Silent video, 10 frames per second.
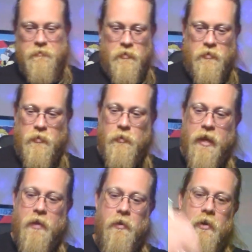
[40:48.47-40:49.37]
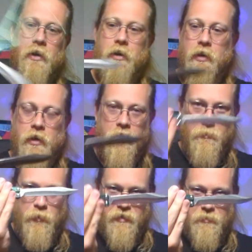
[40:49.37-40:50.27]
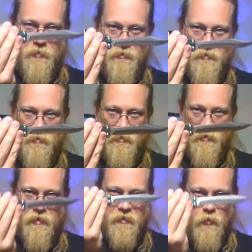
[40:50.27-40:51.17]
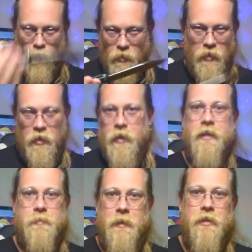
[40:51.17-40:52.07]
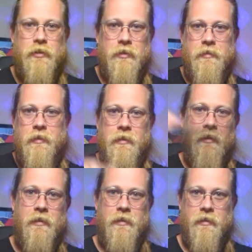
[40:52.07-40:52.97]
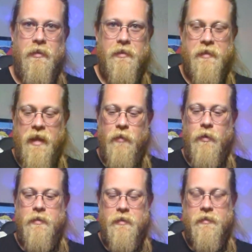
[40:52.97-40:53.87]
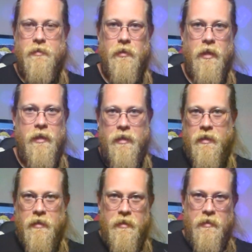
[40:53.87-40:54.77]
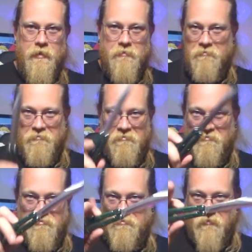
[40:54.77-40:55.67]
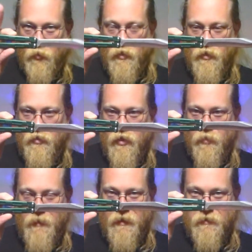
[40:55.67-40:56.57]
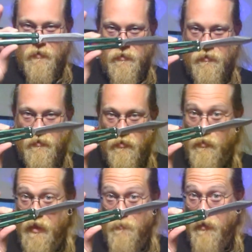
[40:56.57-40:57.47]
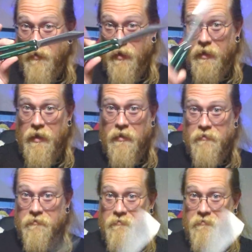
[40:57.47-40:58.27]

sold out on the Prisma because they're working on expansion. Isn't that crazy? So like, $300 balisong, you can't buy right now.